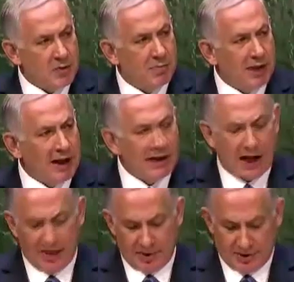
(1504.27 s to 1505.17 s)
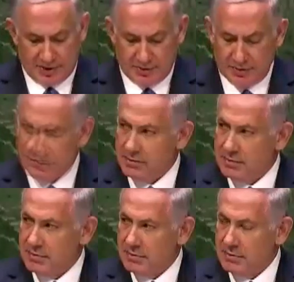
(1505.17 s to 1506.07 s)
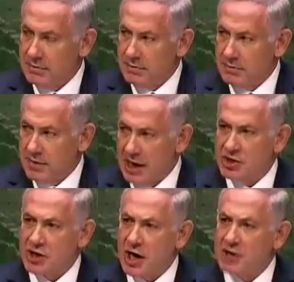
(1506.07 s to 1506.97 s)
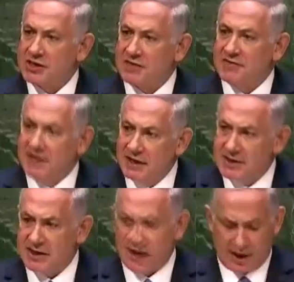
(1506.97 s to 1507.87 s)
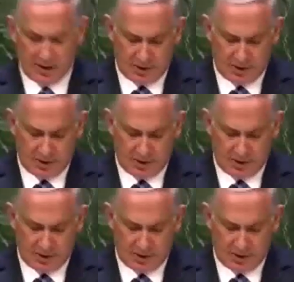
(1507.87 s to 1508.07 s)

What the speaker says: with blood libels and charges of deicide.